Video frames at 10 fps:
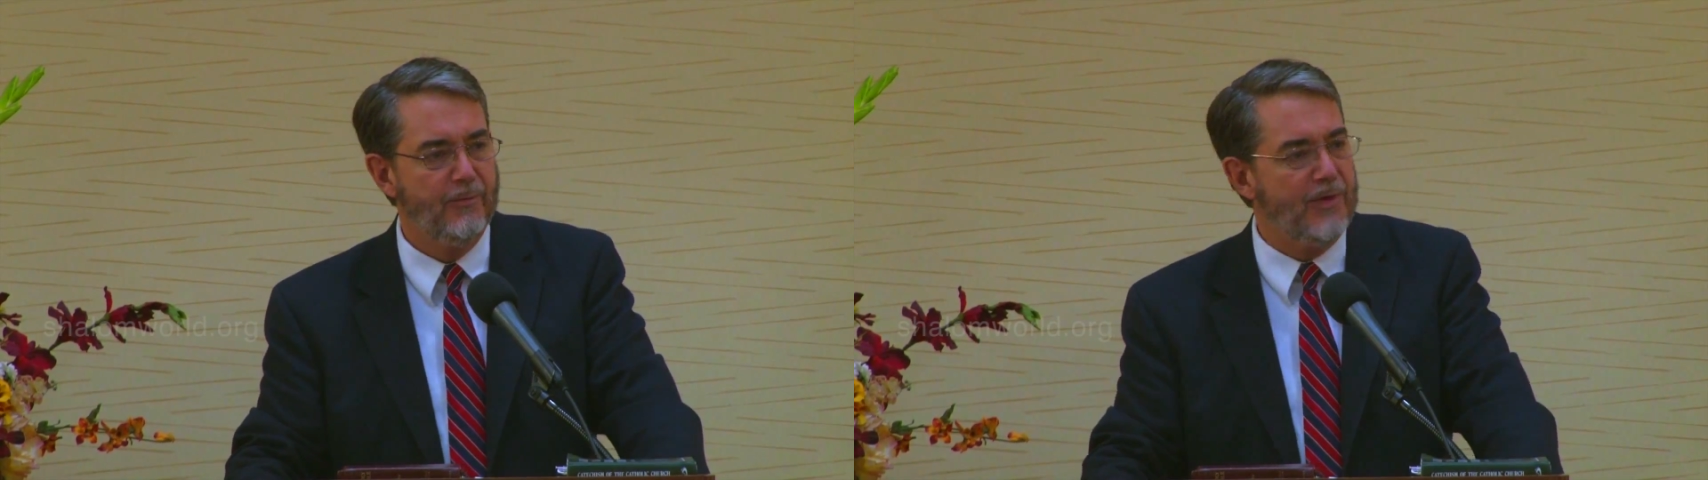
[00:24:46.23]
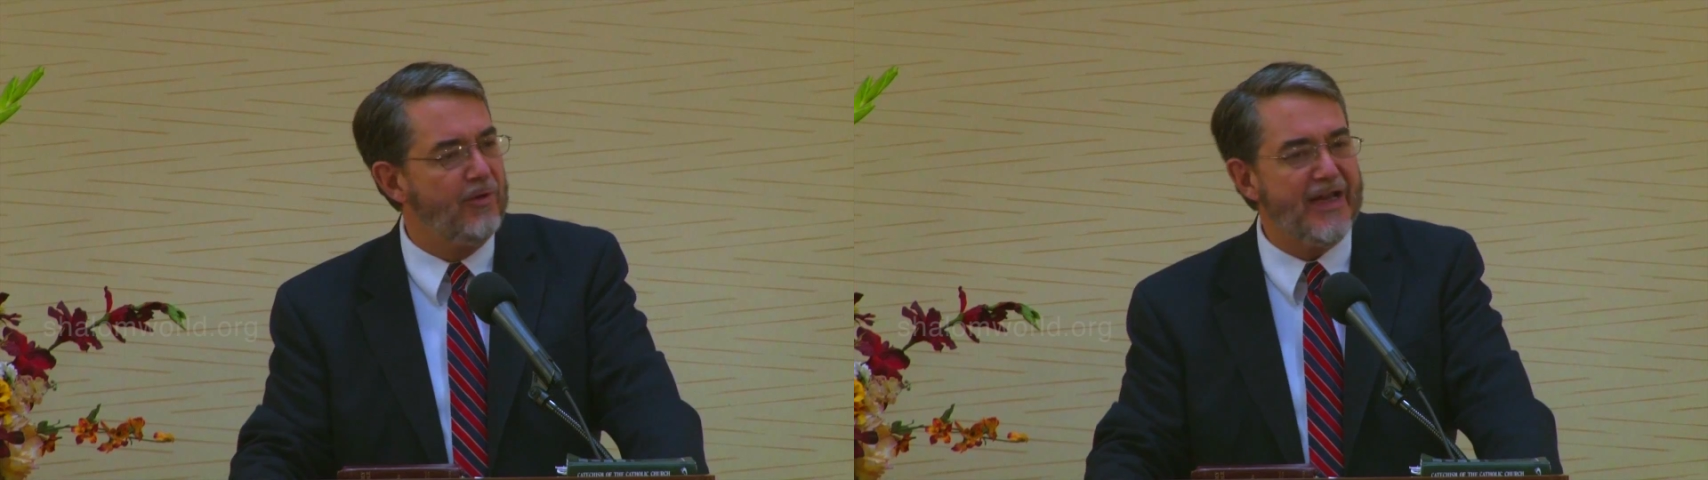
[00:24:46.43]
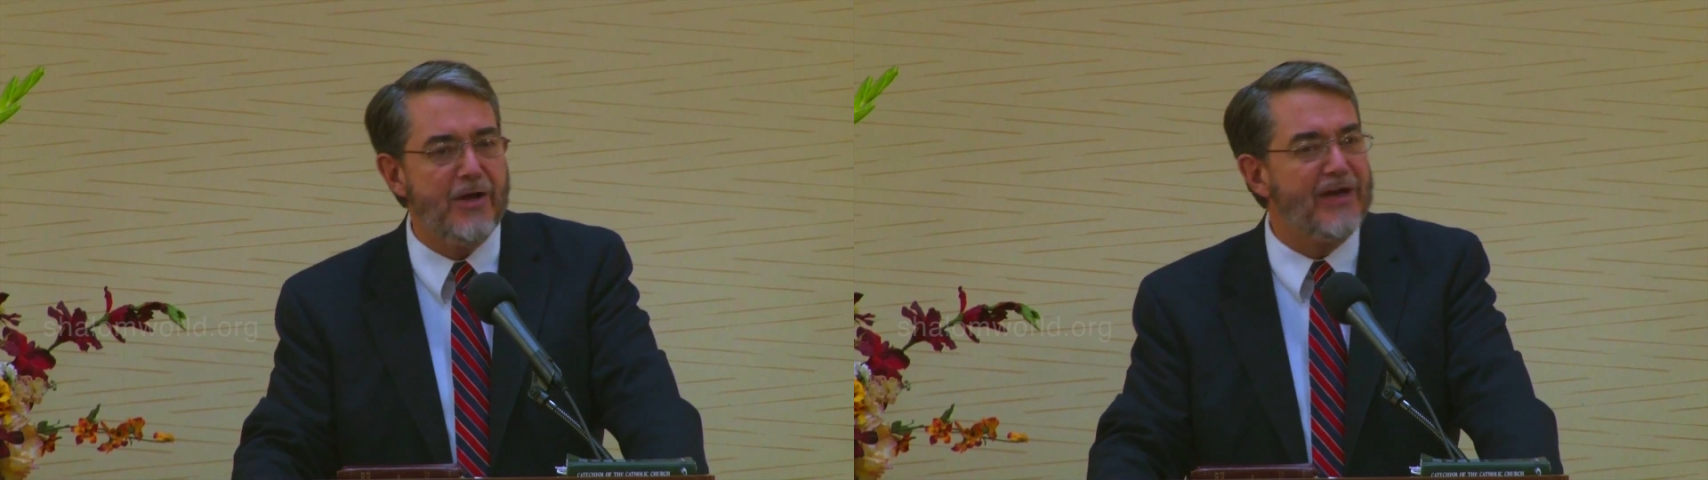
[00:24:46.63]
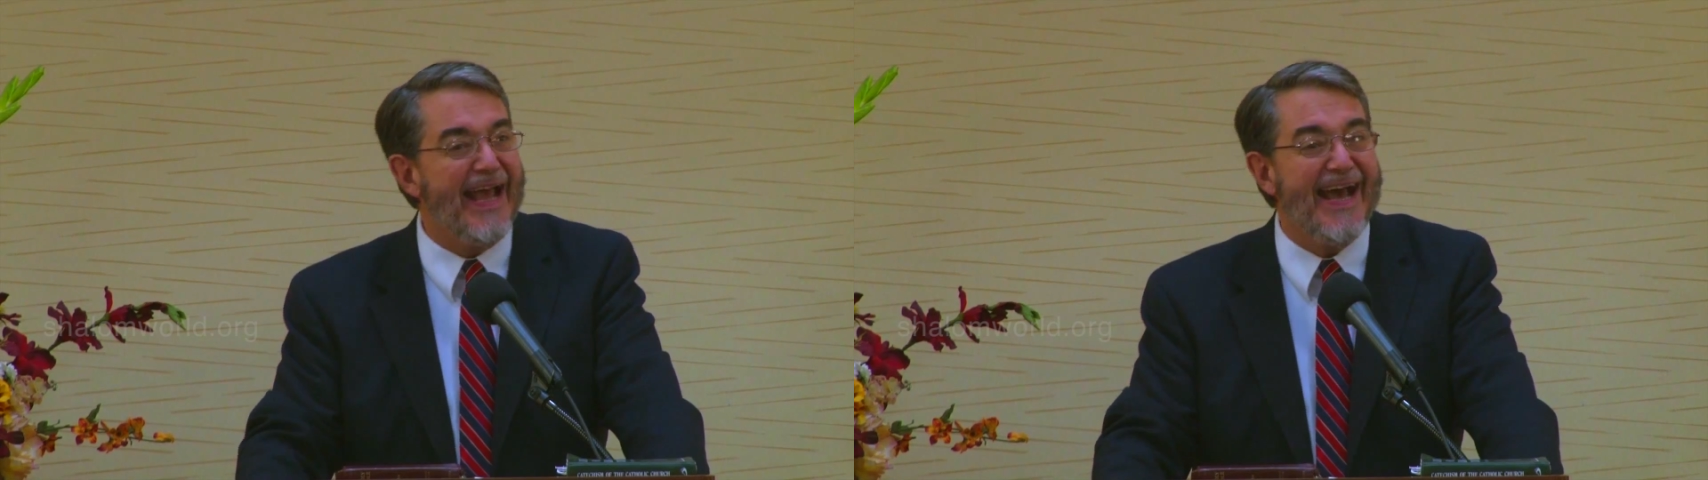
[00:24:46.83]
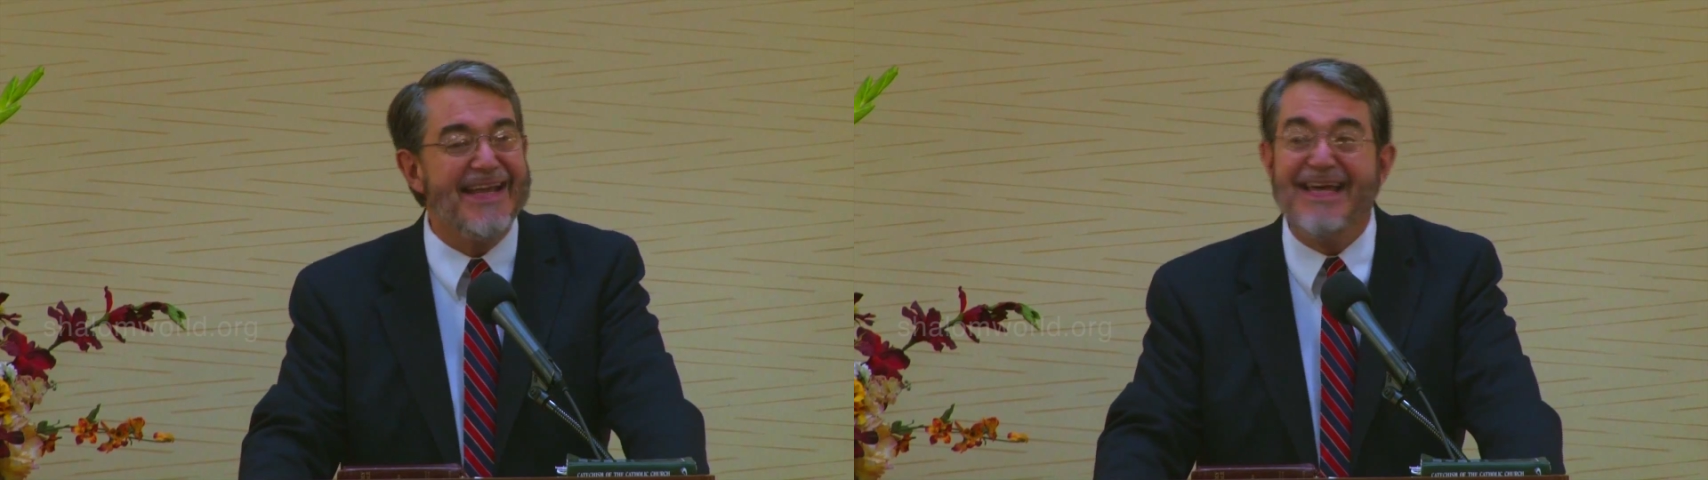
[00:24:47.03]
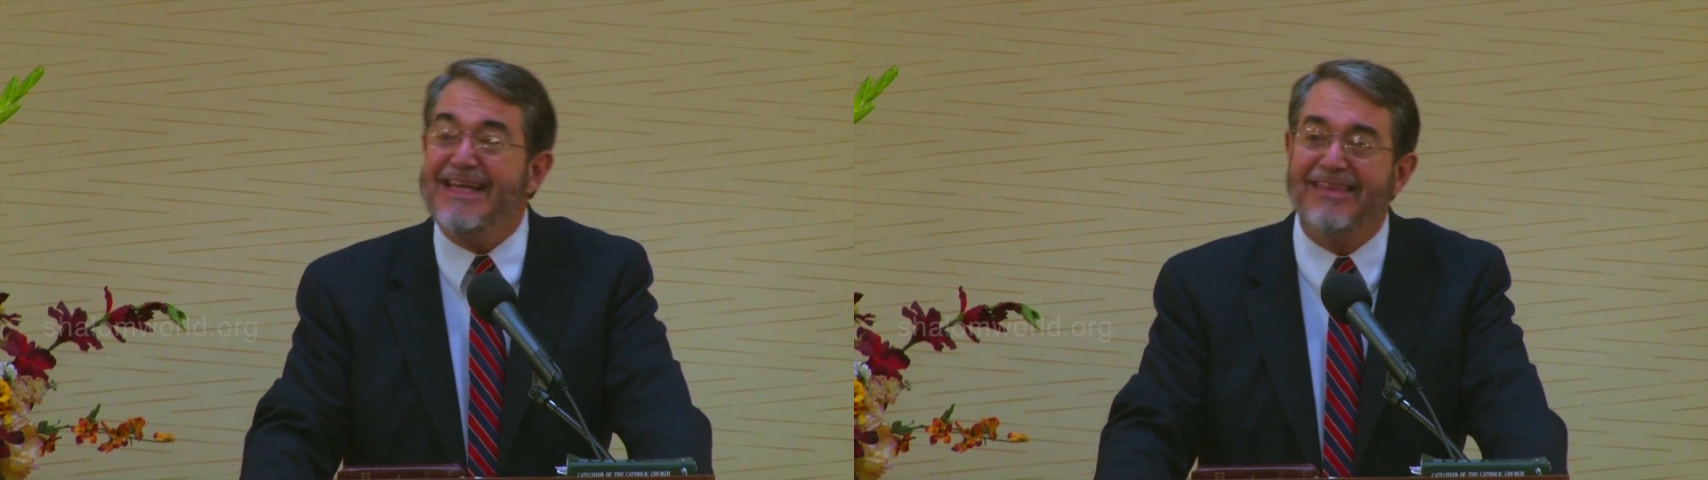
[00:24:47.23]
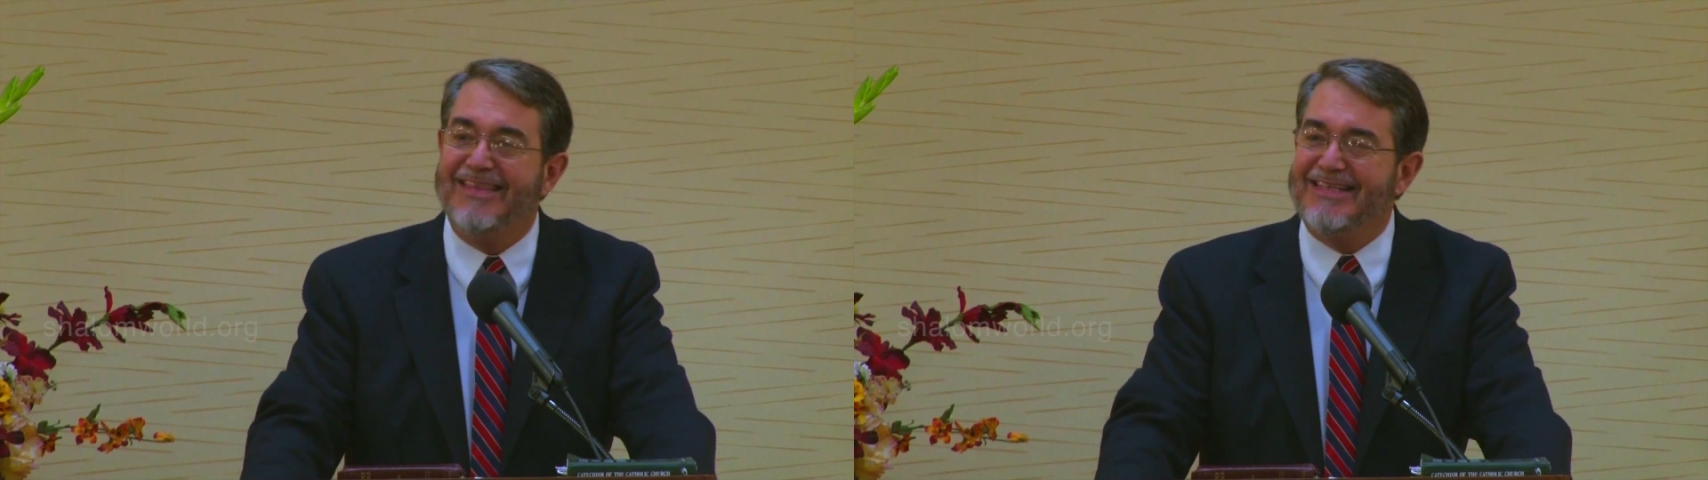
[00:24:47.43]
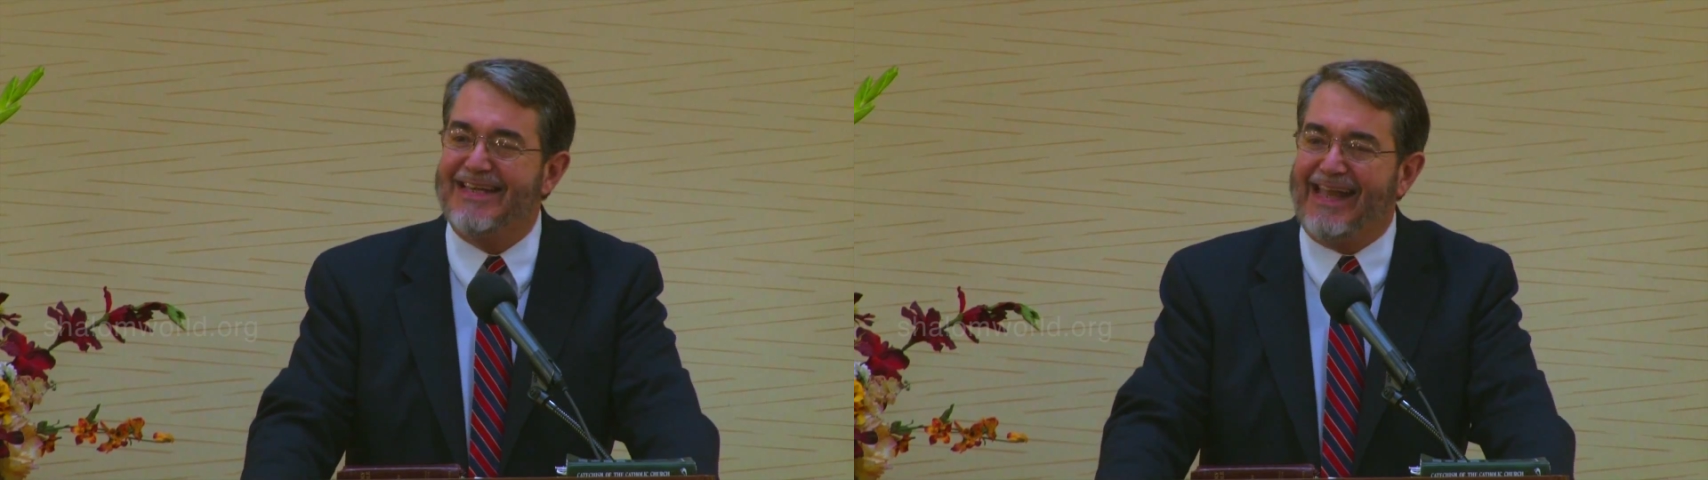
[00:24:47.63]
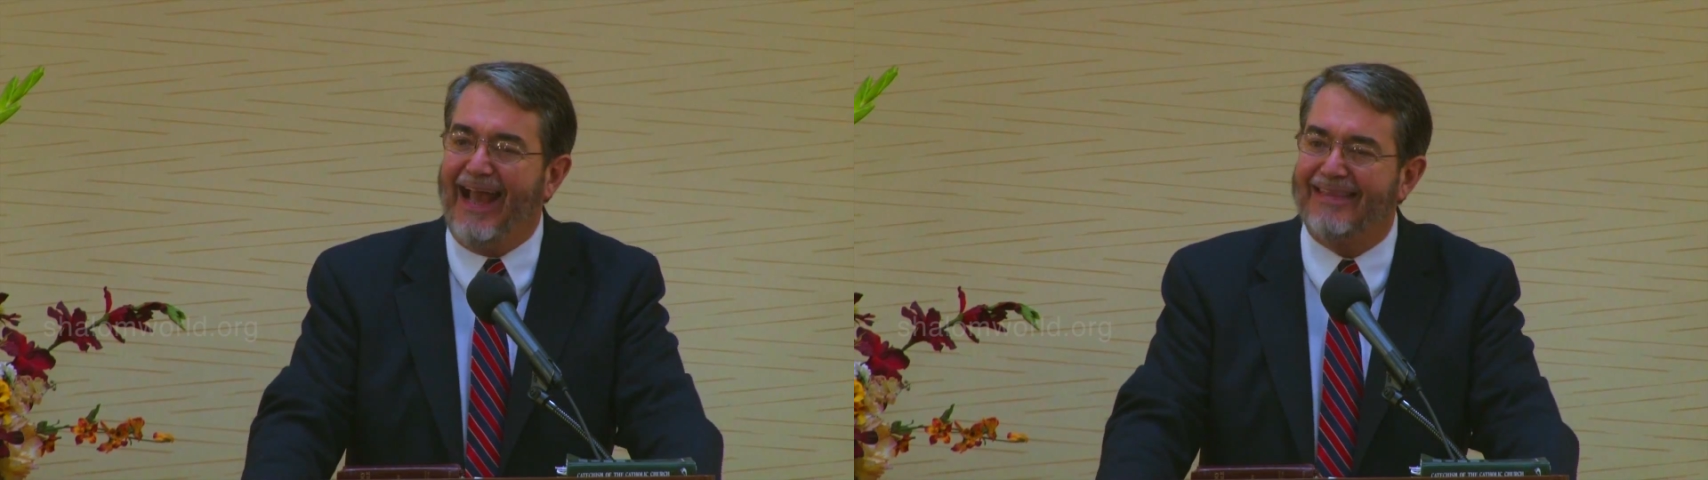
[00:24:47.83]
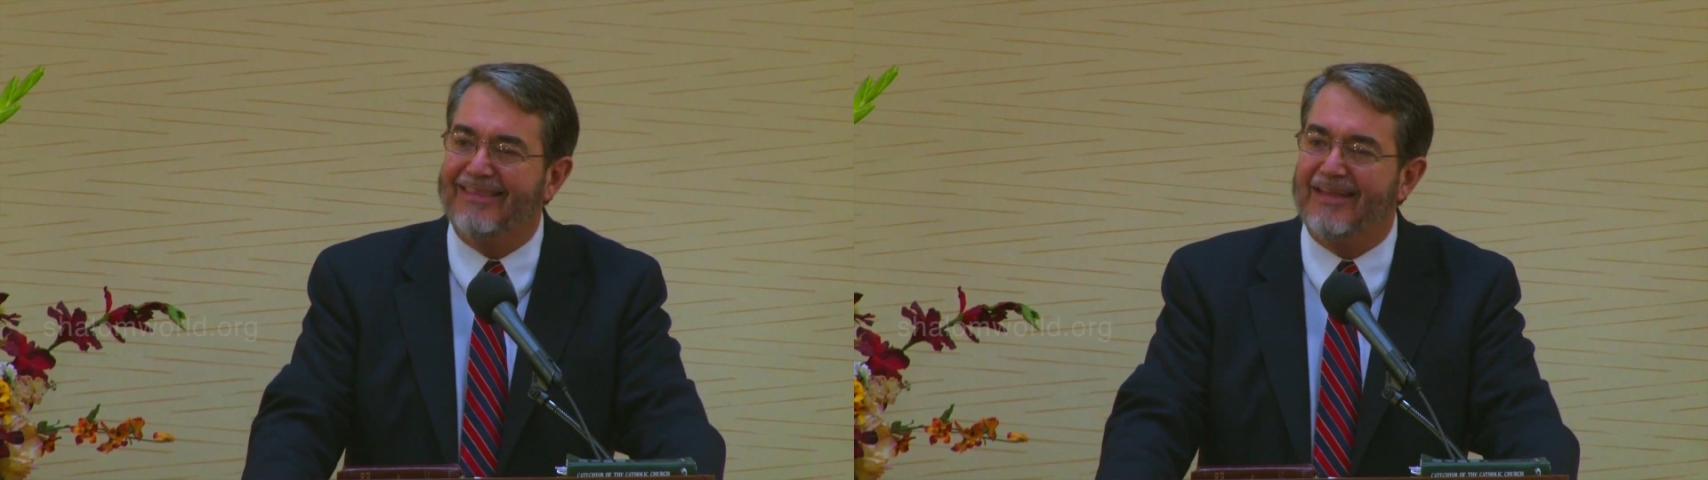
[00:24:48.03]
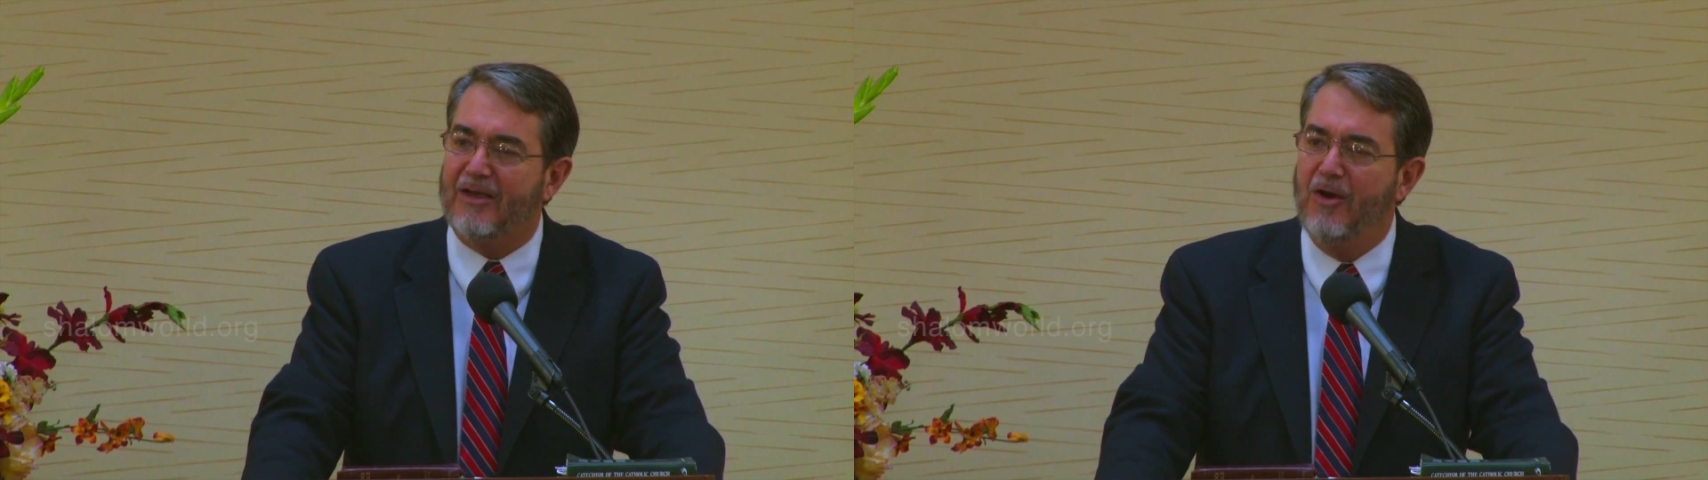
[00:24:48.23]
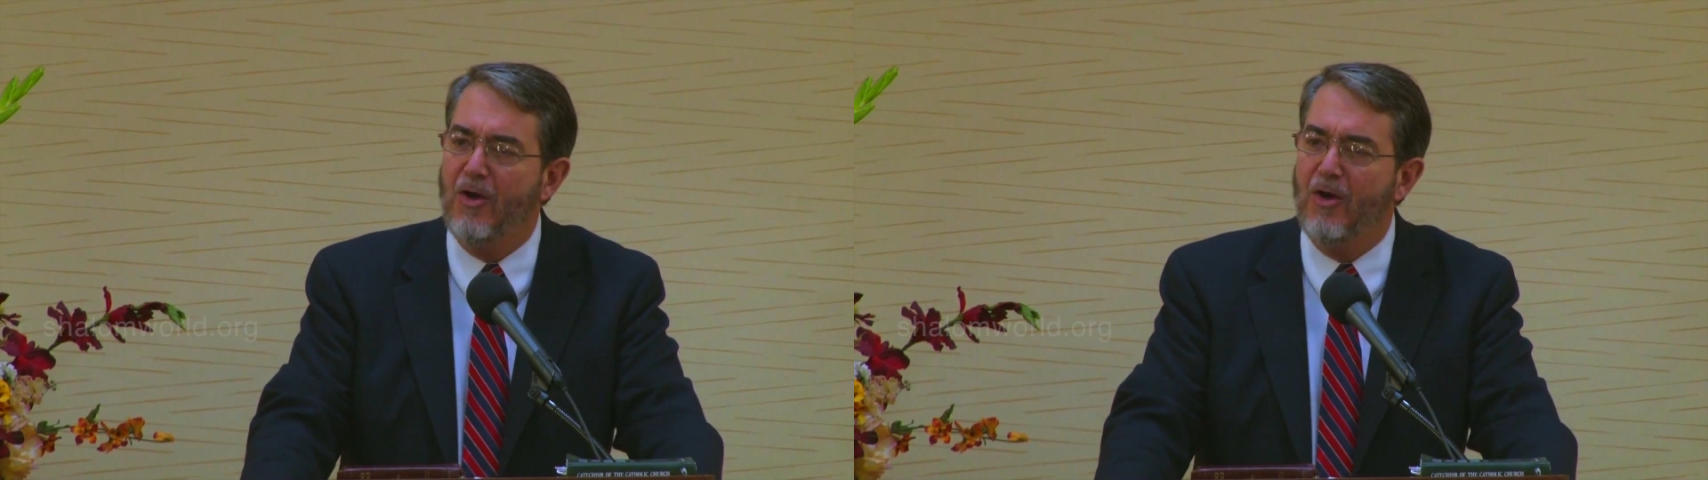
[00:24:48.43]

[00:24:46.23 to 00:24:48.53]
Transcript: We really don't add anything to Catholic